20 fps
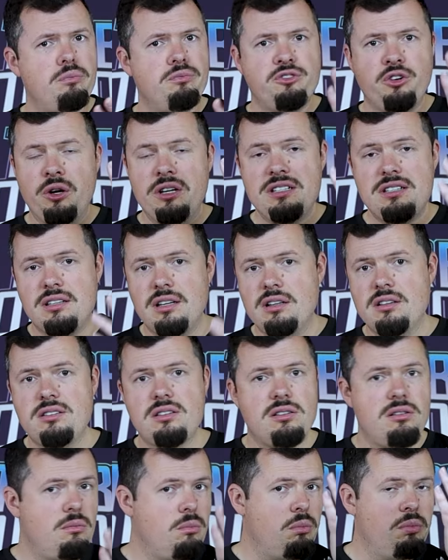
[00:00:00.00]
for
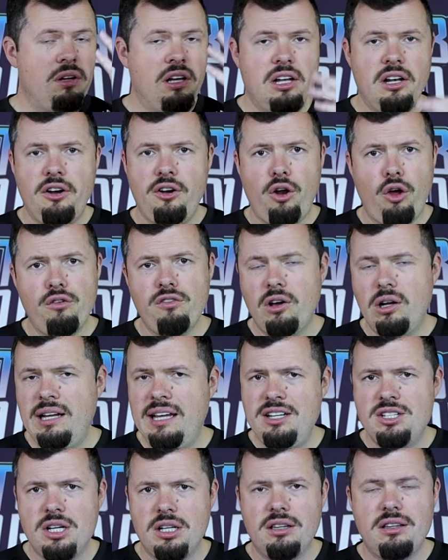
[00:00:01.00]
instance, the Lenovo
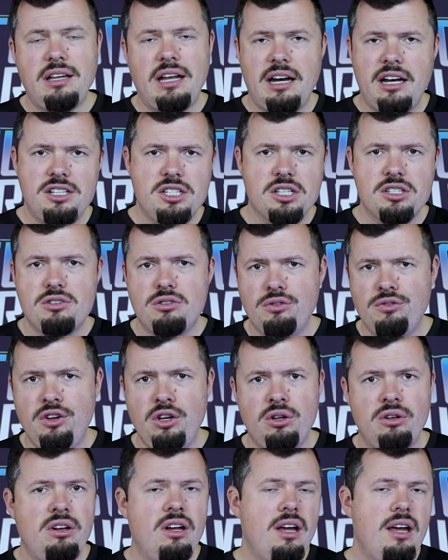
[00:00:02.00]
Legion that I just
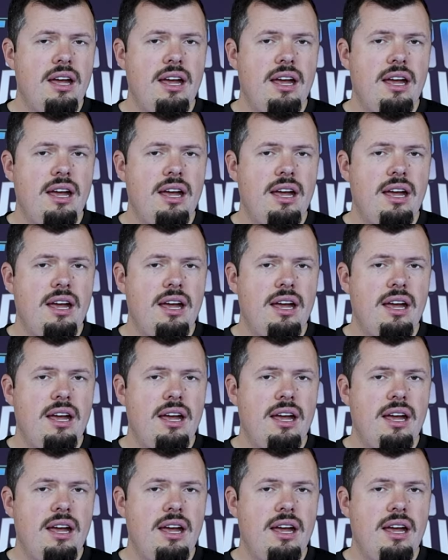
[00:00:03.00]
reviewed,